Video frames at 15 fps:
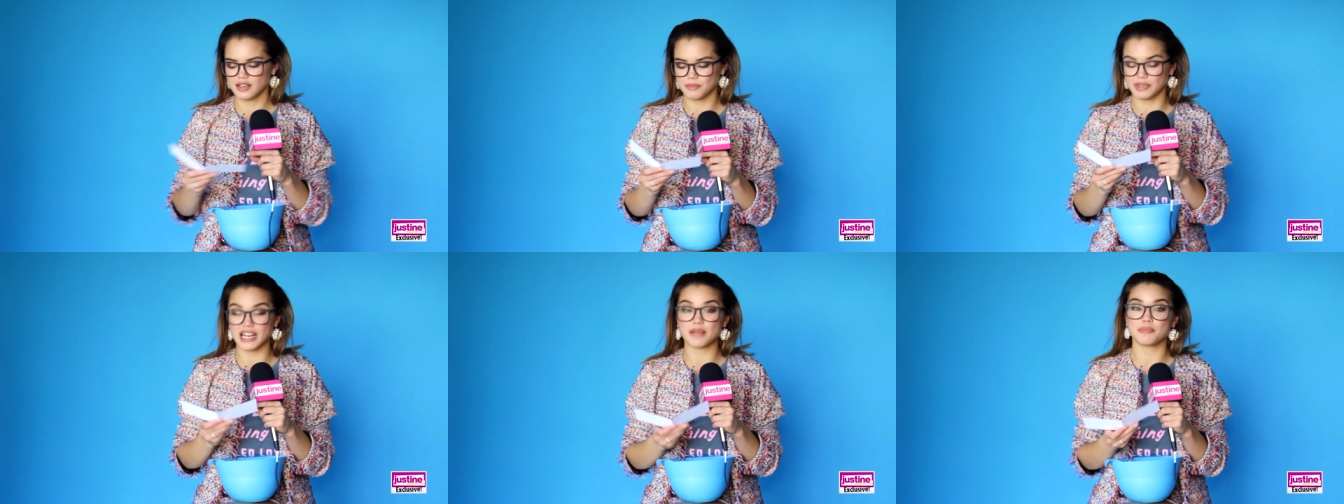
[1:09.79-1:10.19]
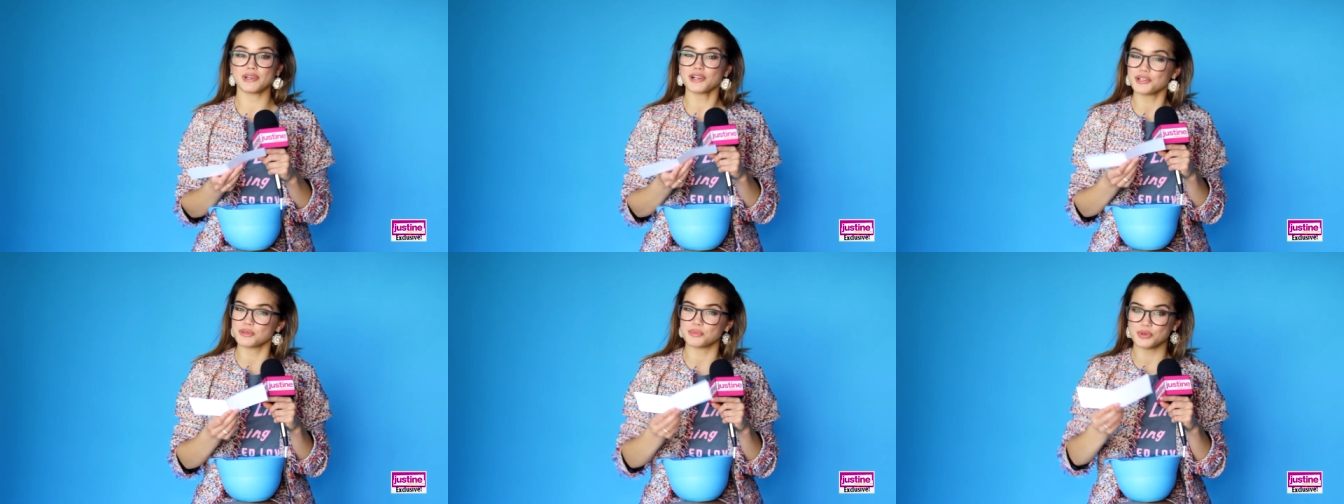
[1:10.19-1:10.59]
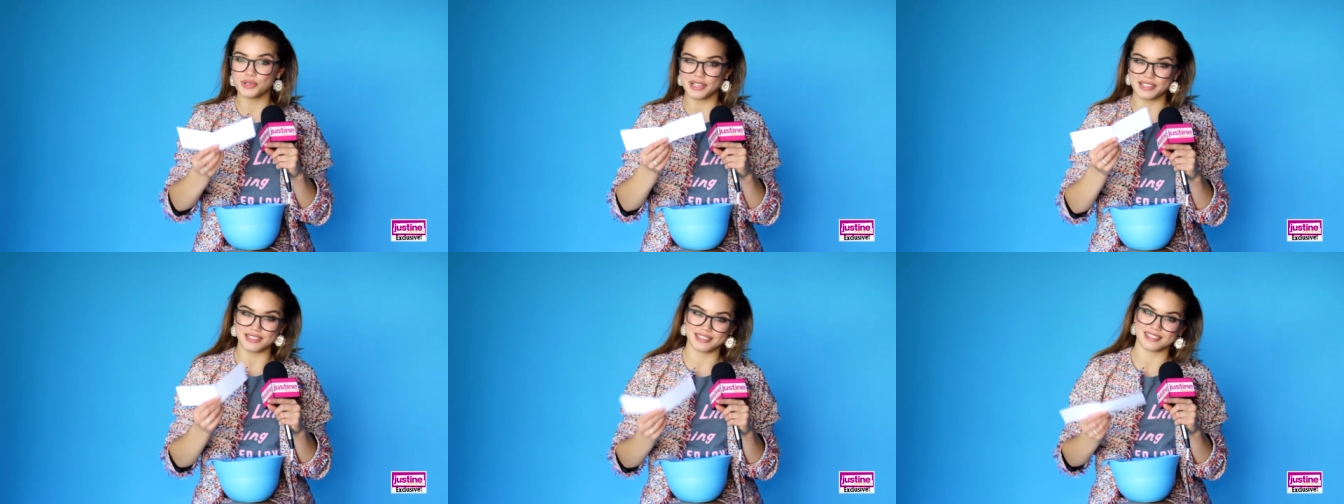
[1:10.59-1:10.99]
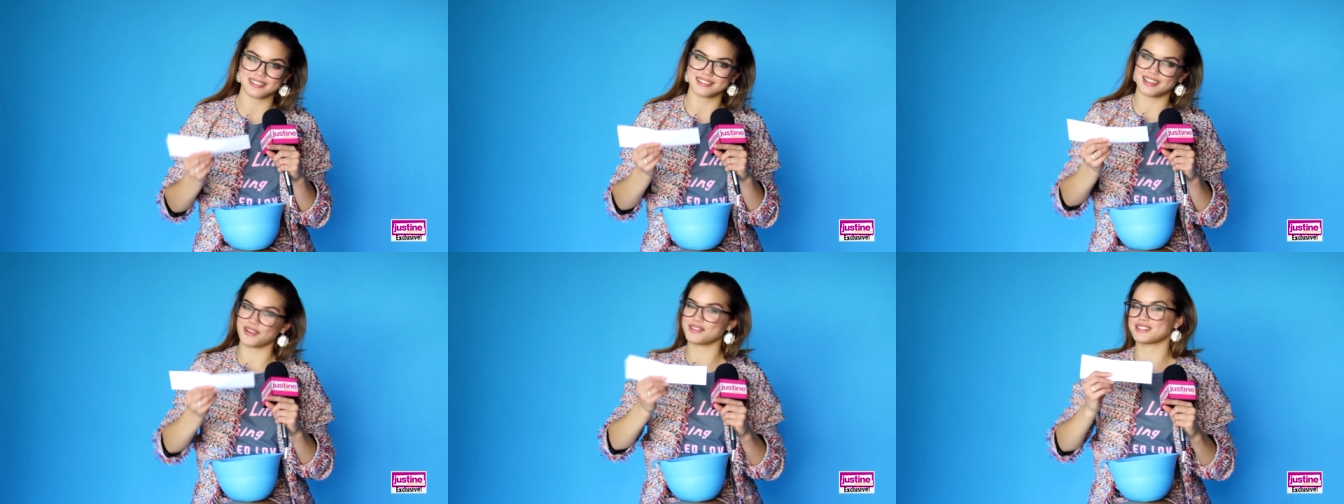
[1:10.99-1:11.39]
But I beat all the boys.
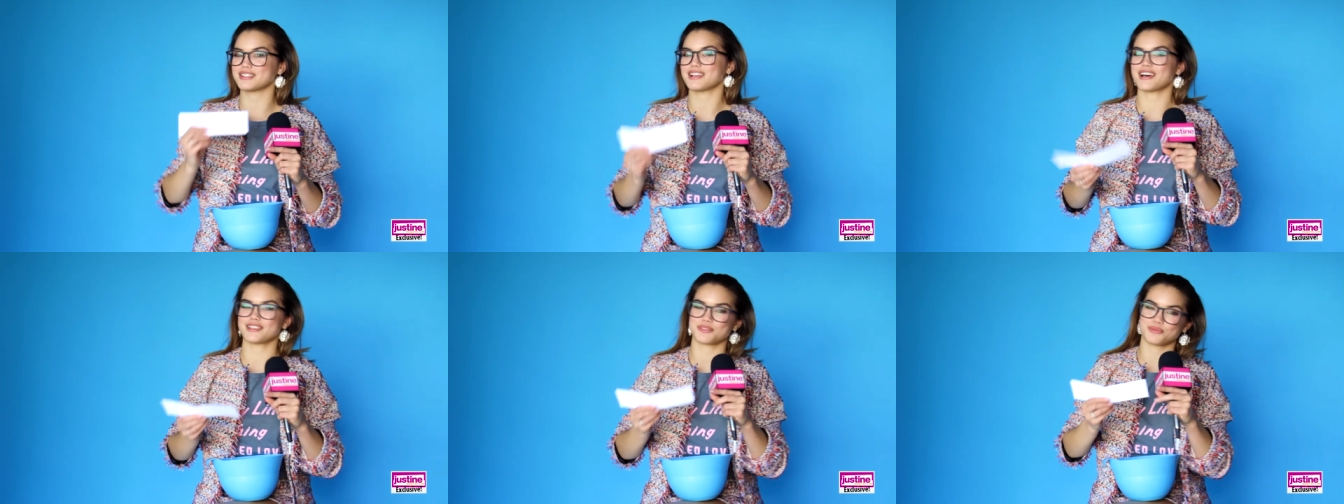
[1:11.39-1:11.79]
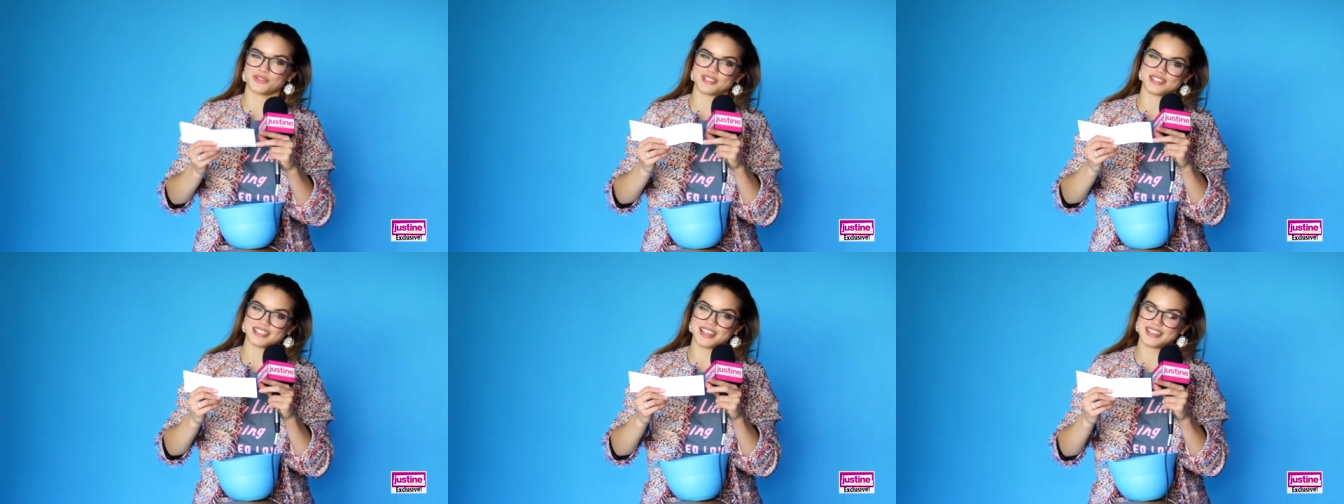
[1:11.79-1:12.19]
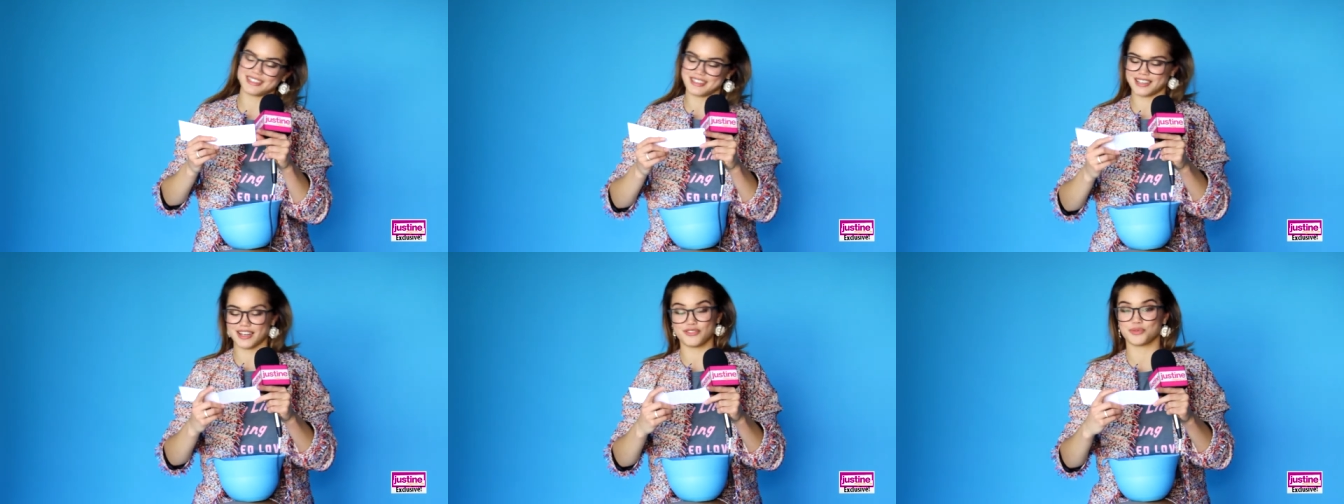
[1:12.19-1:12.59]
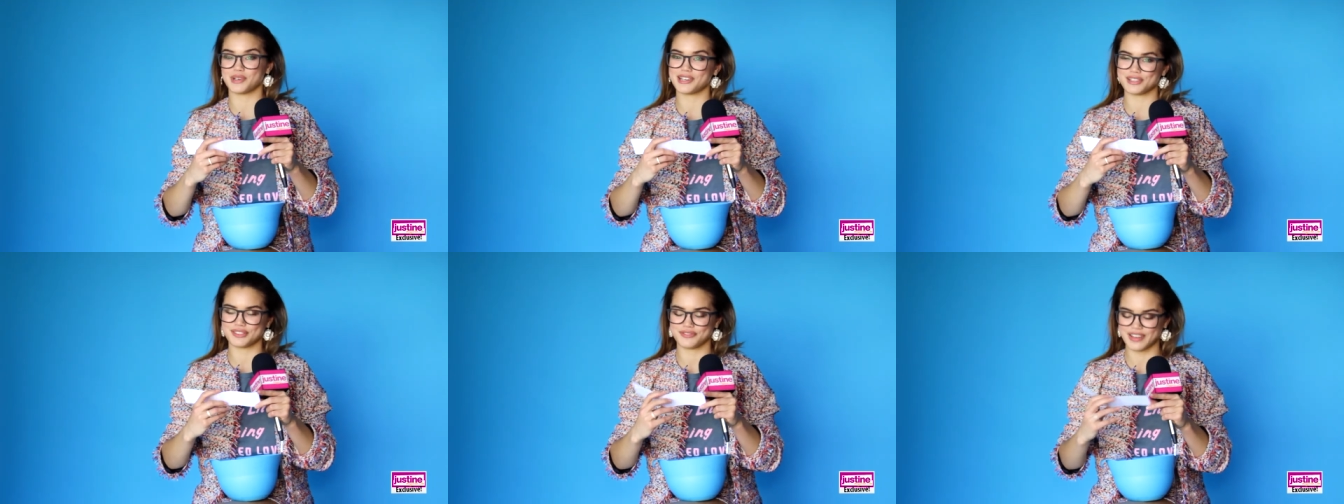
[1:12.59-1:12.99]
I was the last one standing. Everyone
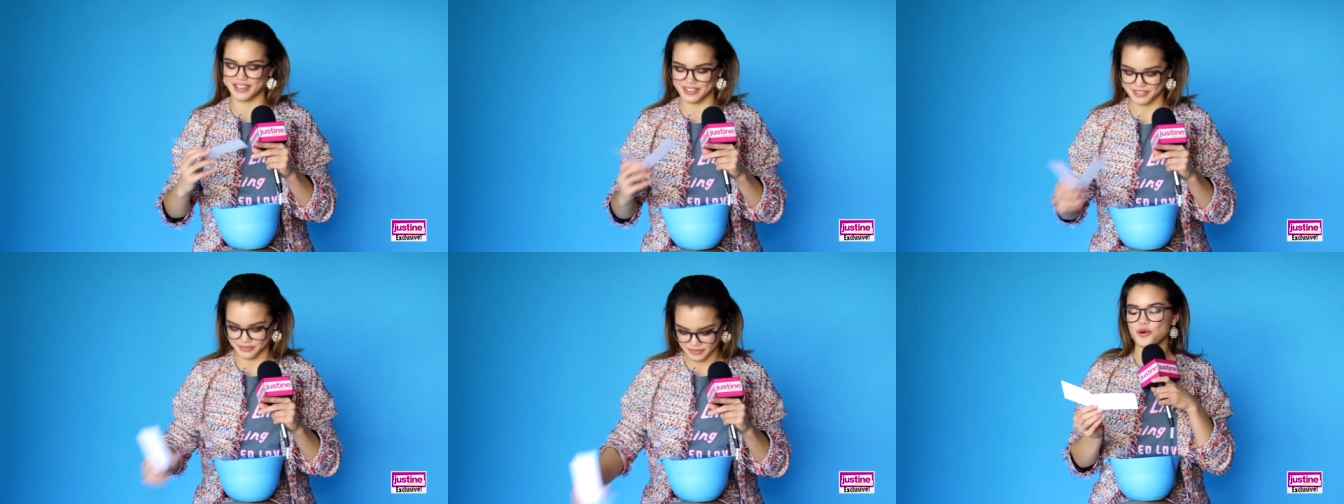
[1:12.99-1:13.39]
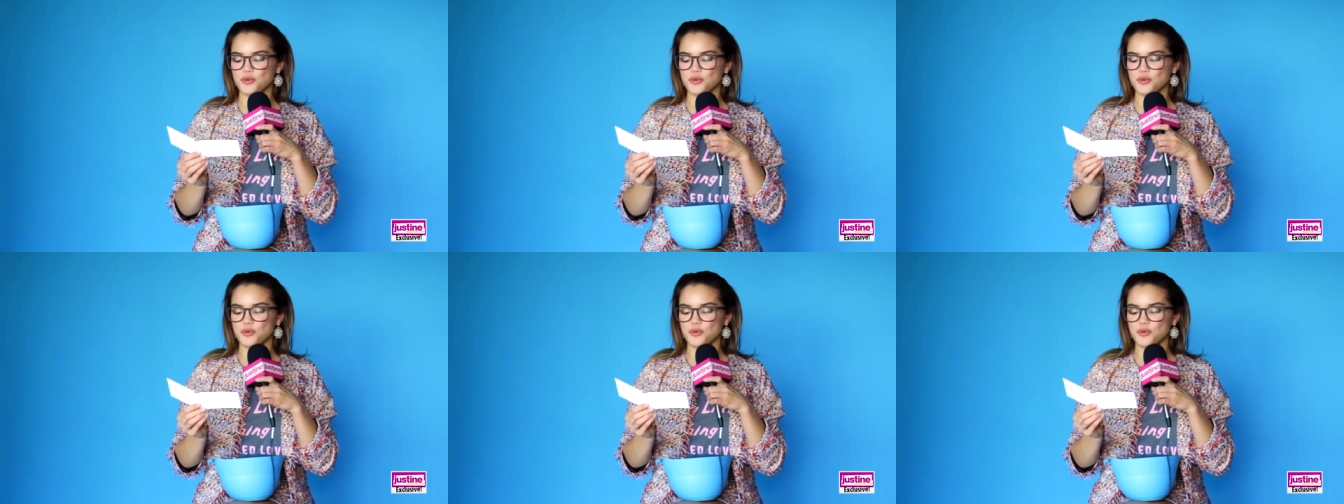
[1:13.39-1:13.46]
else fell.